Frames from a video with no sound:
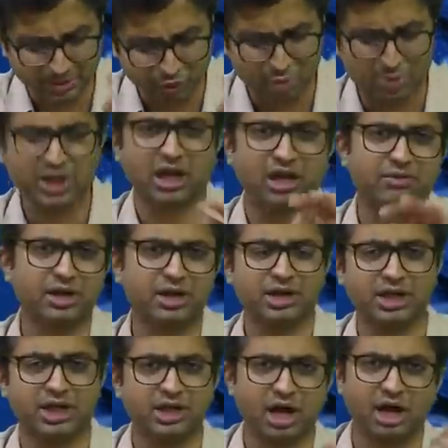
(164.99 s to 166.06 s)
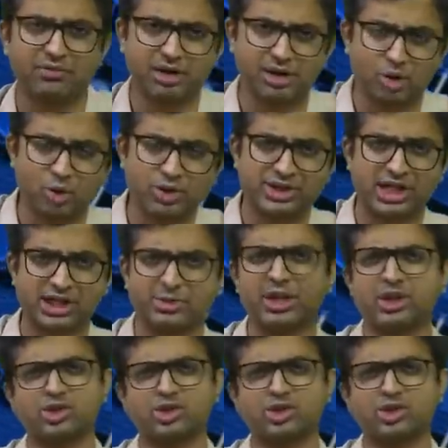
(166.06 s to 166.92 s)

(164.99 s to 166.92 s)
would be covered in our notes as well.